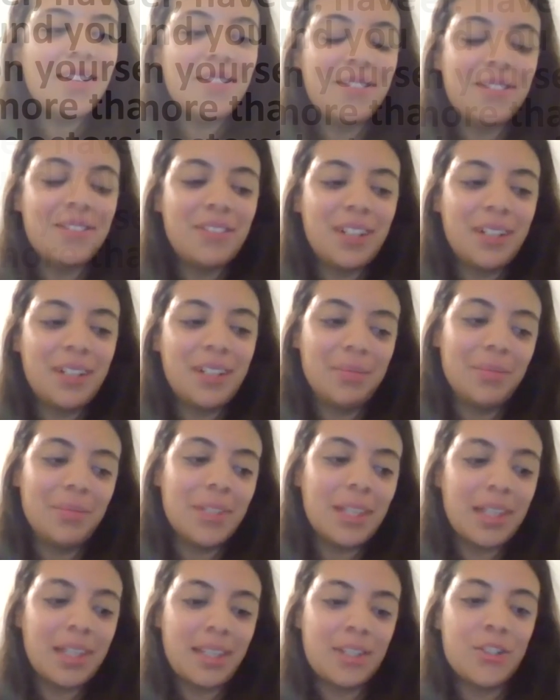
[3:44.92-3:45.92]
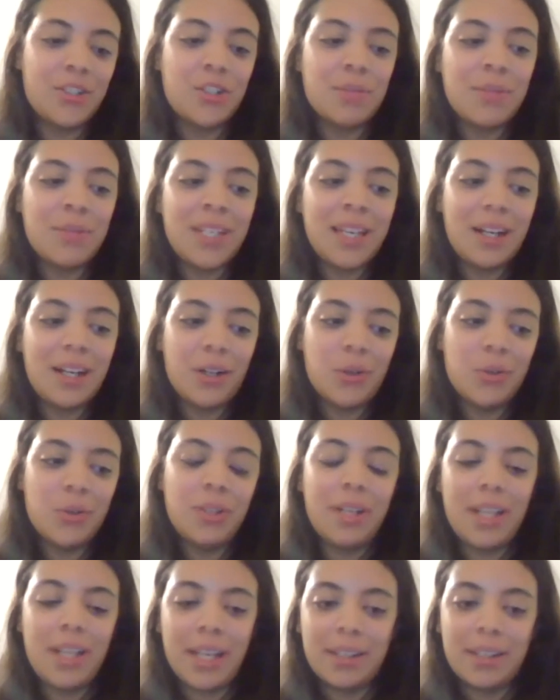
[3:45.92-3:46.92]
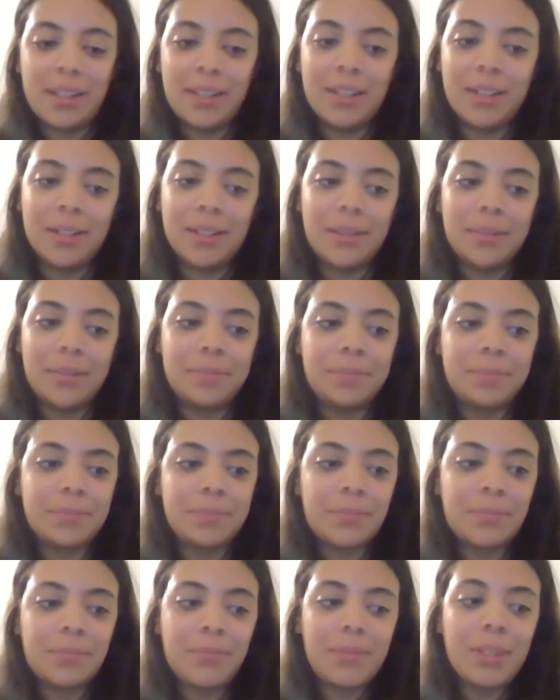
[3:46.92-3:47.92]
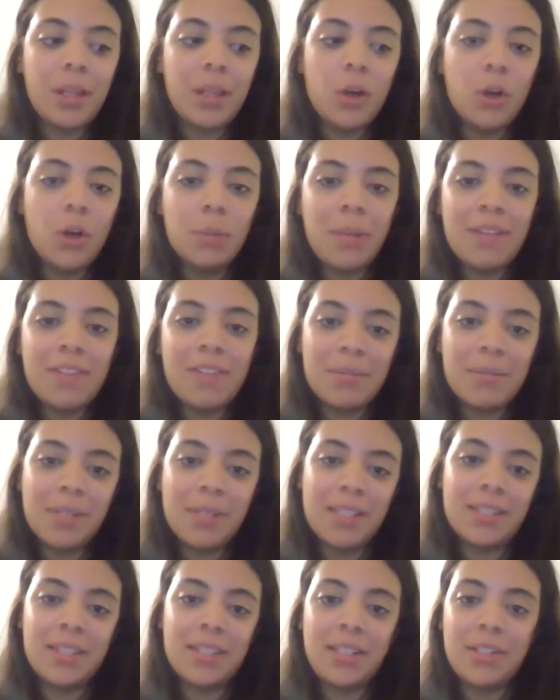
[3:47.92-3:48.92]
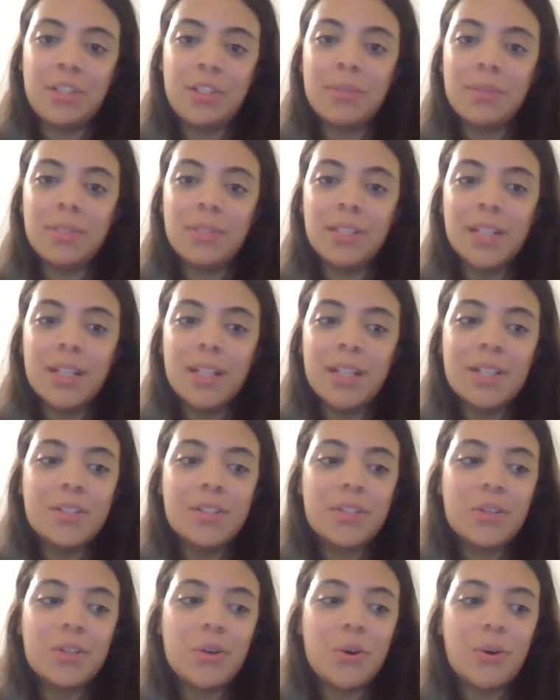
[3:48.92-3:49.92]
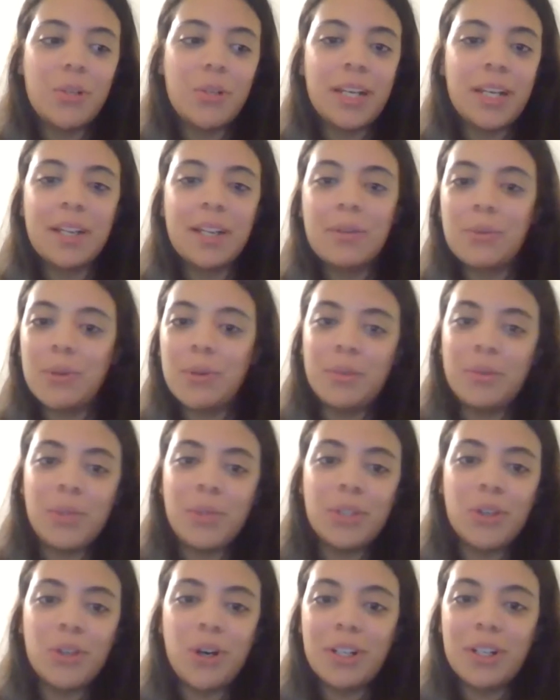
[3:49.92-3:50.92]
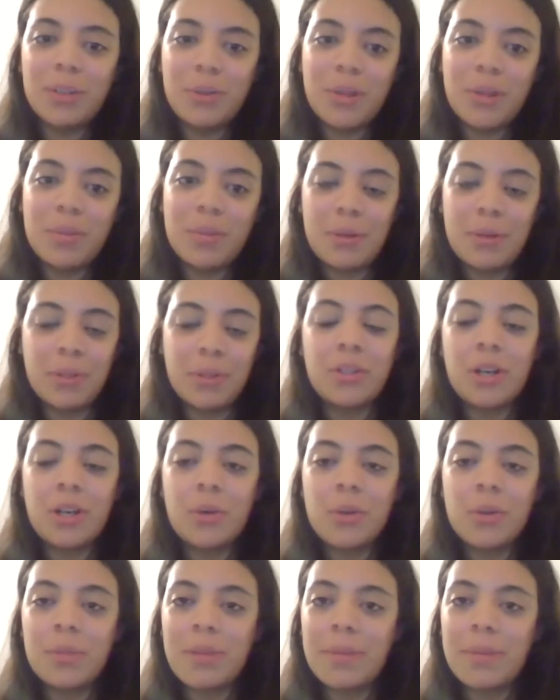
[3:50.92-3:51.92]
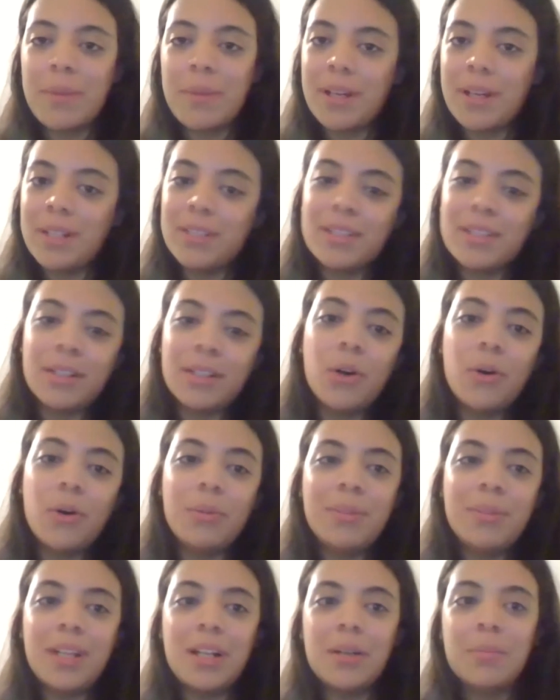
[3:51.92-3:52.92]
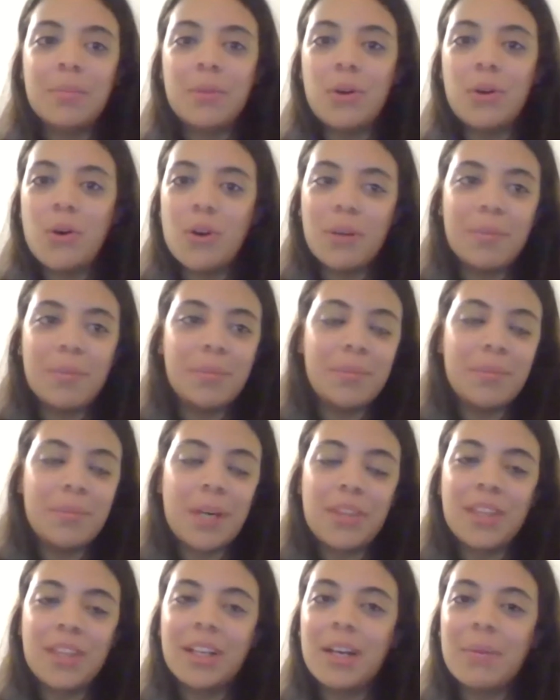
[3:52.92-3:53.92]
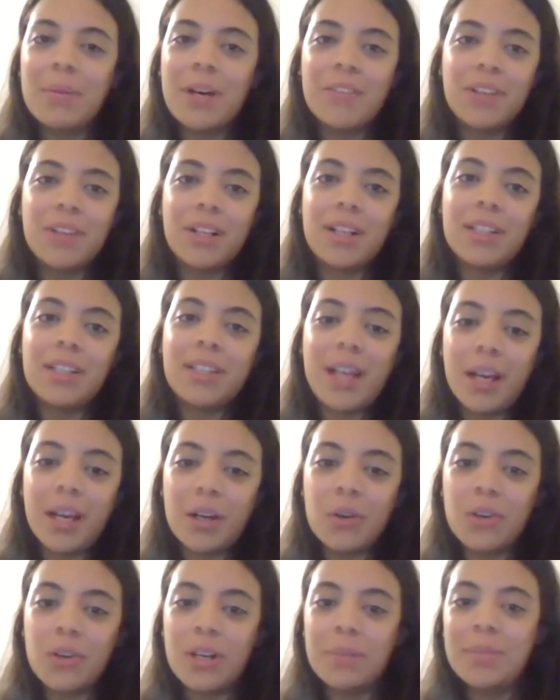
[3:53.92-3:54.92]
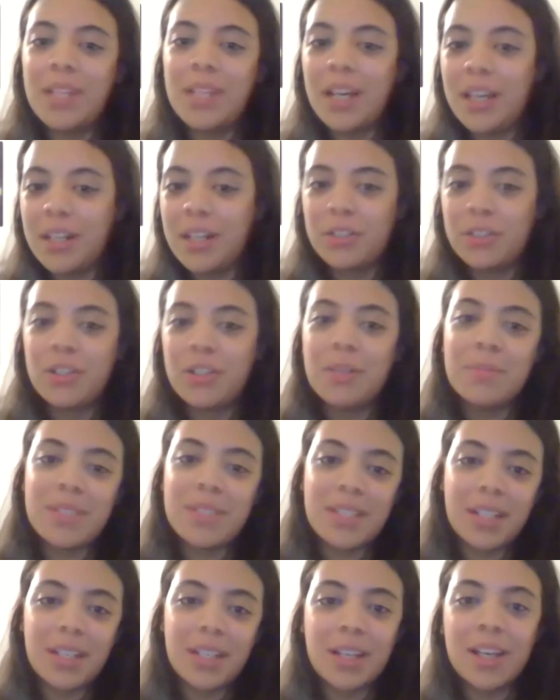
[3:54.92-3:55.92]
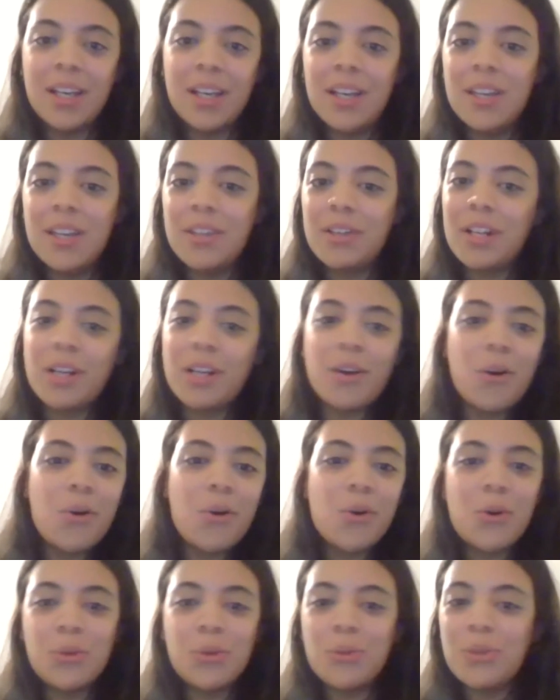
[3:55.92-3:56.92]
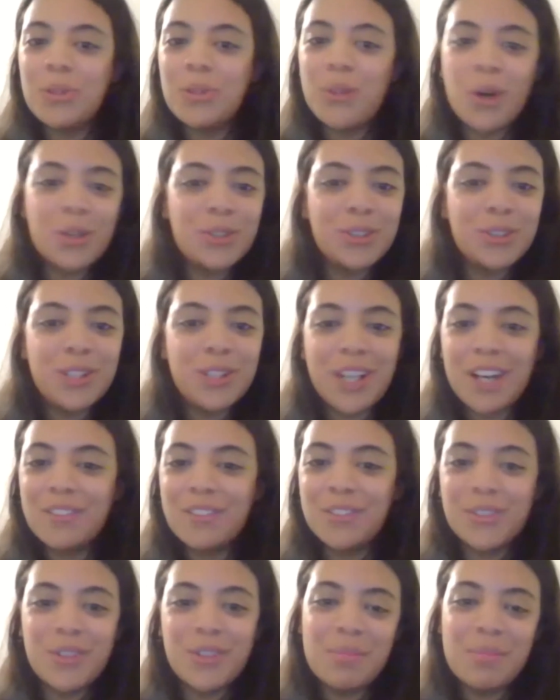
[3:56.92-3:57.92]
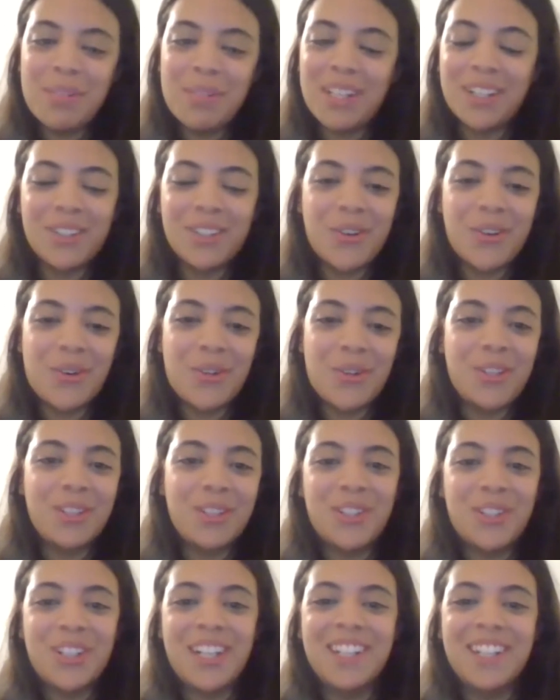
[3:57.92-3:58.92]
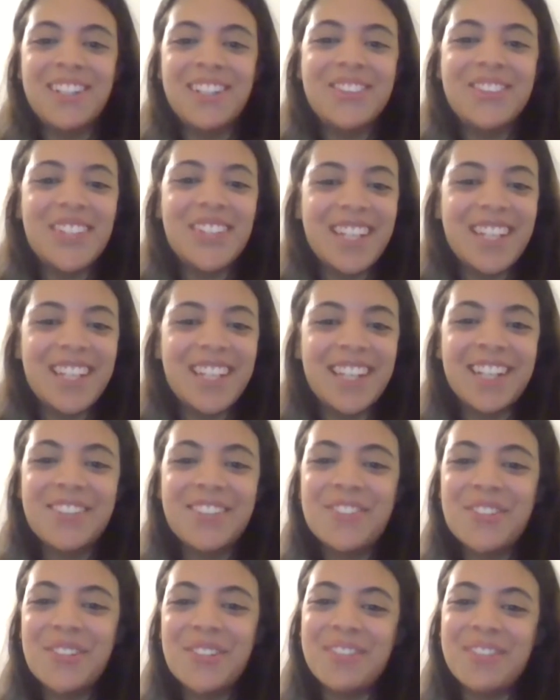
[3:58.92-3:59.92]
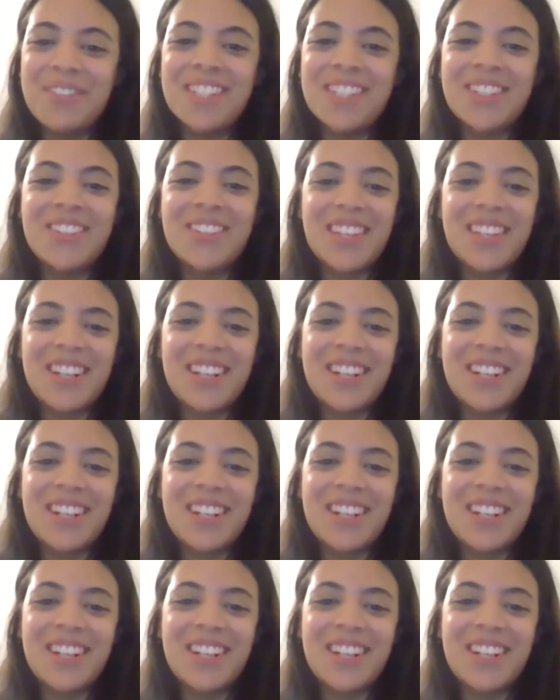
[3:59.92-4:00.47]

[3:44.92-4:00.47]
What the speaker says: live in Germany alone, and all my family's in Egypt. So like when I talk with my parents, and I'm telling them, I think I'm having an attack, or I'm tired, or I'm sick, they're like, go to the doctor, you have to go. I'm like, no, they're not gonna do anything for me. So